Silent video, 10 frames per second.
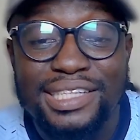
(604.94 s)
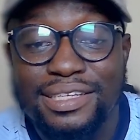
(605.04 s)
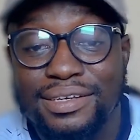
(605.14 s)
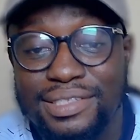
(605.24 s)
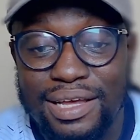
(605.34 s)

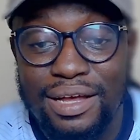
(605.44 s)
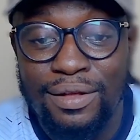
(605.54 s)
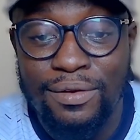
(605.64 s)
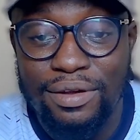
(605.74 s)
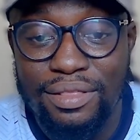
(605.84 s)
tells the
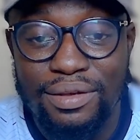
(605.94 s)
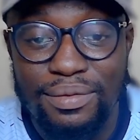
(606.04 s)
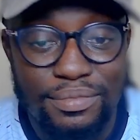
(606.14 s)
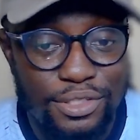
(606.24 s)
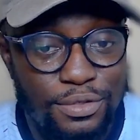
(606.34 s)

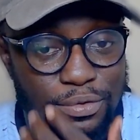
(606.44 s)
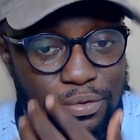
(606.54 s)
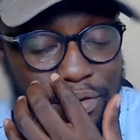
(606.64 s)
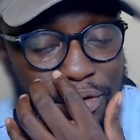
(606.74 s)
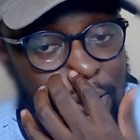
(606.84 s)
algorithm to
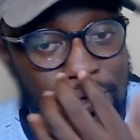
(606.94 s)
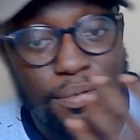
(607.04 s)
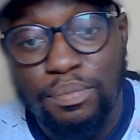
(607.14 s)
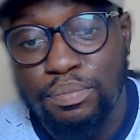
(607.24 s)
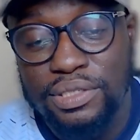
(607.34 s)

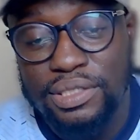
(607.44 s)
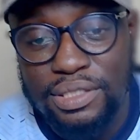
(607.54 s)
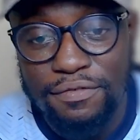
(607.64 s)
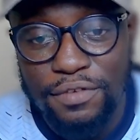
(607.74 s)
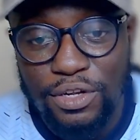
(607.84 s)
push
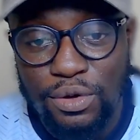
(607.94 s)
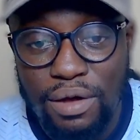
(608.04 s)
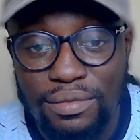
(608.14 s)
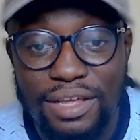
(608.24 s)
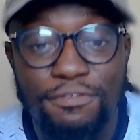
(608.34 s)
the video
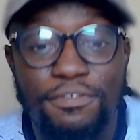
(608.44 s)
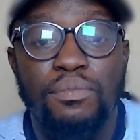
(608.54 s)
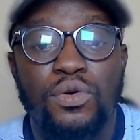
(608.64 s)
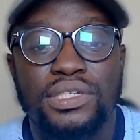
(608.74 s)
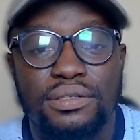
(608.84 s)
out there for
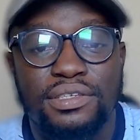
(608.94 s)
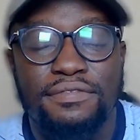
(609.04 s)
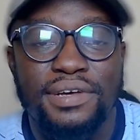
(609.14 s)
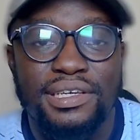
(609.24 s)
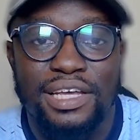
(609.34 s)
more Chelsea
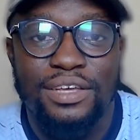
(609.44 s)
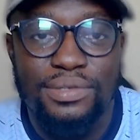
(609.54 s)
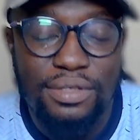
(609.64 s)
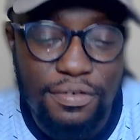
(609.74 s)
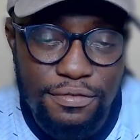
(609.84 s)
fans like
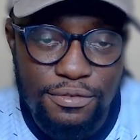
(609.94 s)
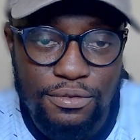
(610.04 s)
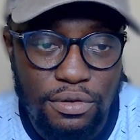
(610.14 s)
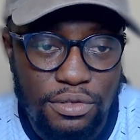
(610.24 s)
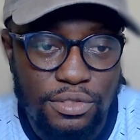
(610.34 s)
yourself
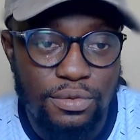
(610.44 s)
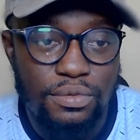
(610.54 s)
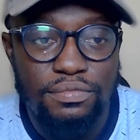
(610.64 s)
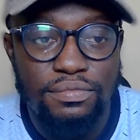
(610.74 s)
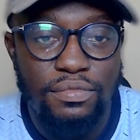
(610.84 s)
to also
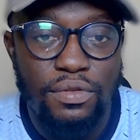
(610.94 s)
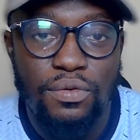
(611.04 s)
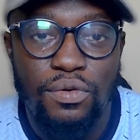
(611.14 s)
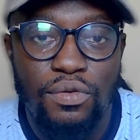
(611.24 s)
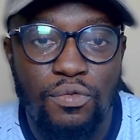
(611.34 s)

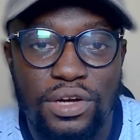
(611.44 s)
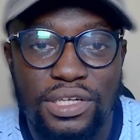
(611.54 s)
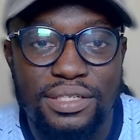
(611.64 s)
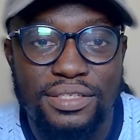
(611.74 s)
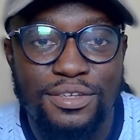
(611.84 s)

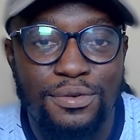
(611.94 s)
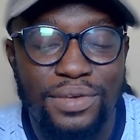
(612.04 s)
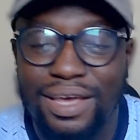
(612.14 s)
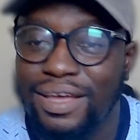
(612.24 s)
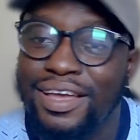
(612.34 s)
watch it. So
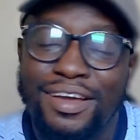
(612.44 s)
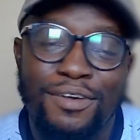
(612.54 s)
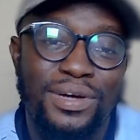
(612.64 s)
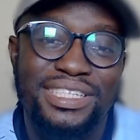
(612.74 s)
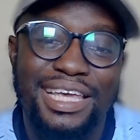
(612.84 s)
yeah,
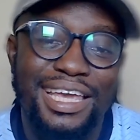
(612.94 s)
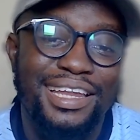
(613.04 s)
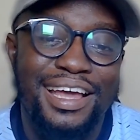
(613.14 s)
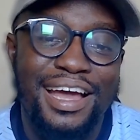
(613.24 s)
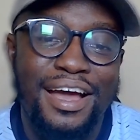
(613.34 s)
once
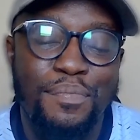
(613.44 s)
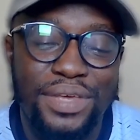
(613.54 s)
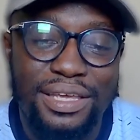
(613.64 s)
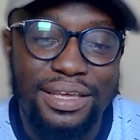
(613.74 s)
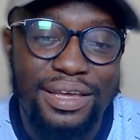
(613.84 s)
again,
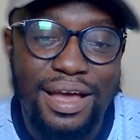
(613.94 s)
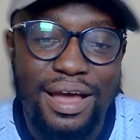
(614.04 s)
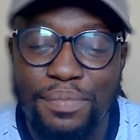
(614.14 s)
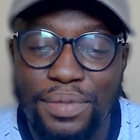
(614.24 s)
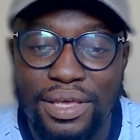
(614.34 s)
happy
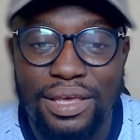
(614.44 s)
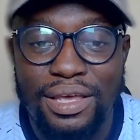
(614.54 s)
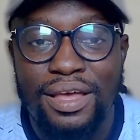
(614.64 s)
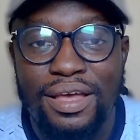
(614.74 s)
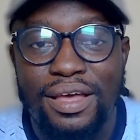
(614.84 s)

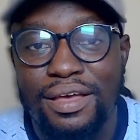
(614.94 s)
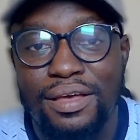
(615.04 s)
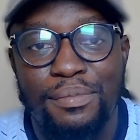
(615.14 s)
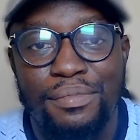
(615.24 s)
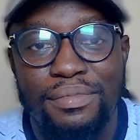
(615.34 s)

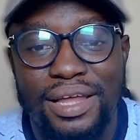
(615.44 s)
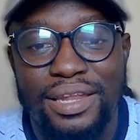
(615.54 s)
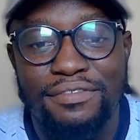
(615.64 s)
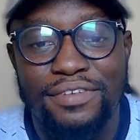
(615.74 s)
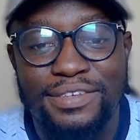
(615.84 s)

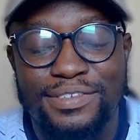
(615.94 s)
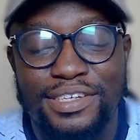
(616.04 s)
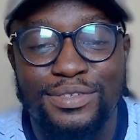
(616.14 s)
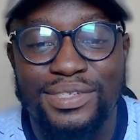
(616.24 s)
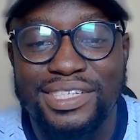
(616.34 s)

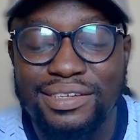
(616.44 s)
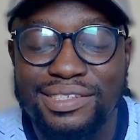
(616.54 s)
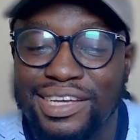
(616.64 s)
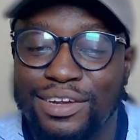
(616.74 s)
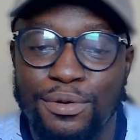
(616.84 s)
anniversary to
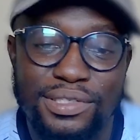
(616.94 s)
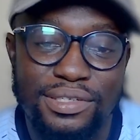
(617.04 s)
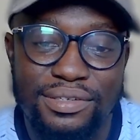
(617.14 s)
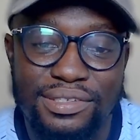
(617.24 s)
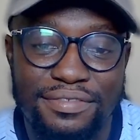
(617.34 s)
Chelsea and all
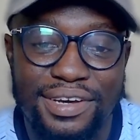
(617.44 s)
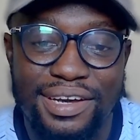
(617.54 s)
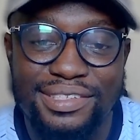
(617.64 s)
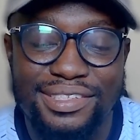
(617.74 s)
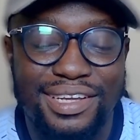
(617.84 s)
Chelsea
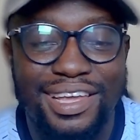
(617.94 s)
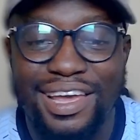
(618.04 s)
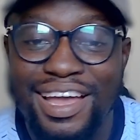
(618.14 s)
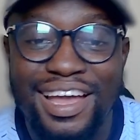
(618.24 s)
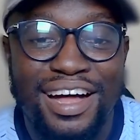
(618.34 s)
fans. And yeah,
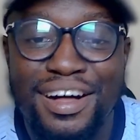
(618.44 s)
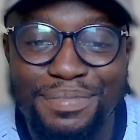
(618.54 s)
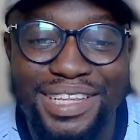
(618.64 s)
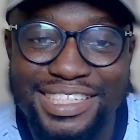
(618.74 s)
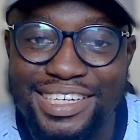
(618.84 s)
up
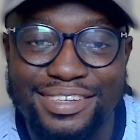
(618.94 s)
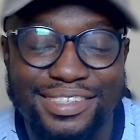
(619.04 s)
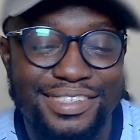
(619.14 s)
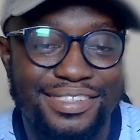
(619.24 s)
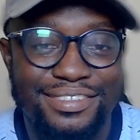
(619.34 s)
the
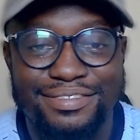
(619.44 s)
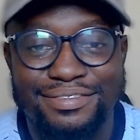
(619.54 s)
Chelsea.